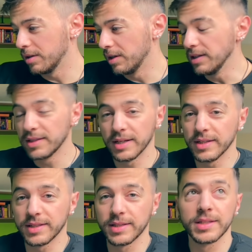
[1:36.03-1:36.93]
Lisa
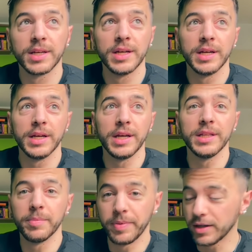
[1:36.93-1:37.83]
is
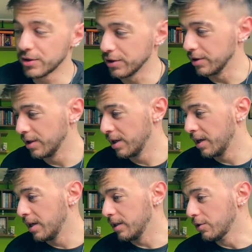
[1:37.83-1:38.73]
in the picture.
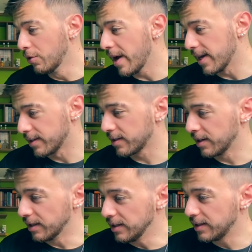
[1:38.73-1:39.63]
US,
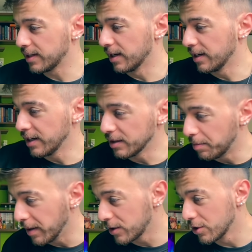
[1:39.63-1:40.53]
Lisa in the
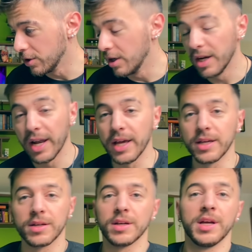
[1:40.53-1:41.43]
picture.
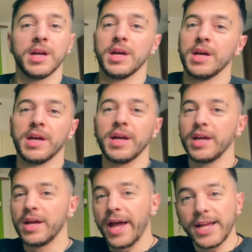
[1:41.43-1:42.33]
Like
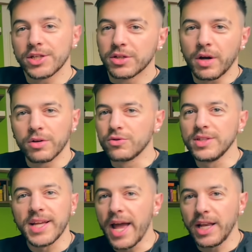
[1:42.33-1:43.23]
Asian
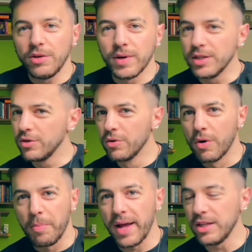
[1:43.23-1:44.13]
countries anyways,
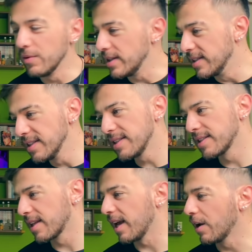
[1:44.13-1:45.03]
Europe anyways. This
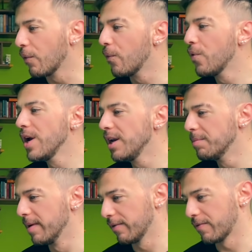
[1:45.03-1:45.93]
is like really
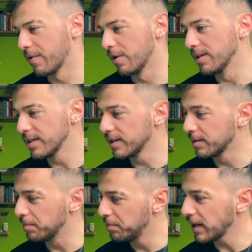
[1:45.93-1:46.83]
big for her. This is
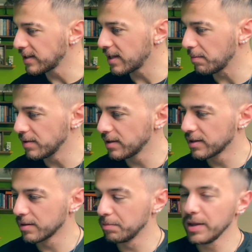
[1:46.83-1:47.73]
a big step. This
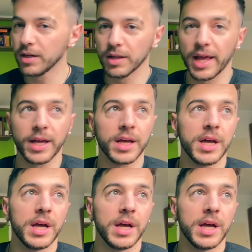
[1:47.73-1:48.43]
is a big like